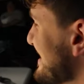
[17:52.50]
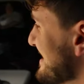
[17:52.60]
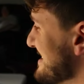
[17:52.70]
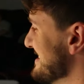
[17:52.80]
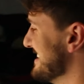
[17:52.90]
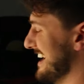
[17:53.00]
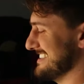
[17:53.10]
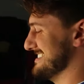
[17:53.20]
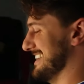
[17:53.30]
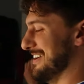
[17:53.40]
wow.
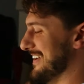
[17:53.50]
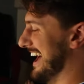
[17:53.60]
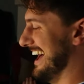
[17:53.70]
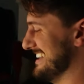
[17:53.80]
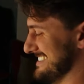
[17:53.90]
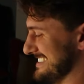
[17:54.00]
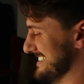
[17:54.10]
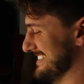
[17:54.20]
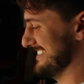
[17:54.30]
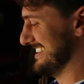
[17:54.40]
That's so ass,
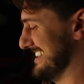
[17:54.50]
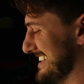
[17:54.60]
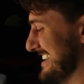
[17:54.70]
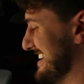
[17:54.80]
dude. Oh my